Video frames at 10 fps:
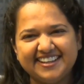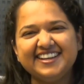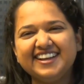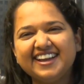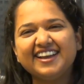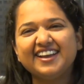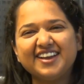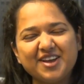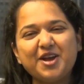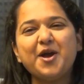Yeah,
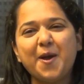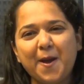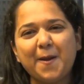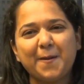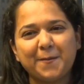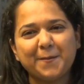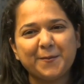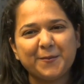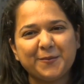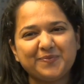because they probably feel
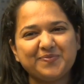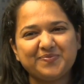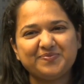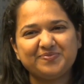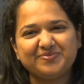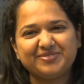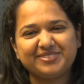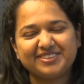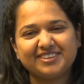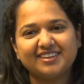like they are
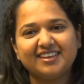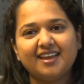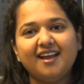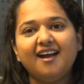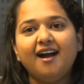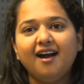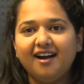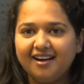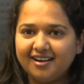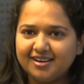responsible.
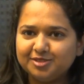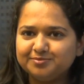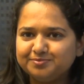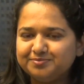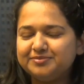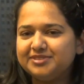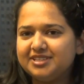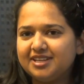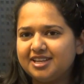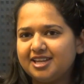And so
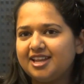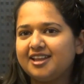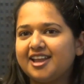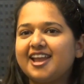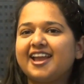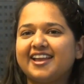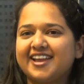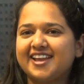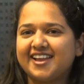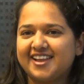they have to
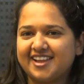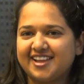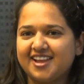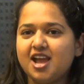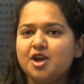control, I don't know.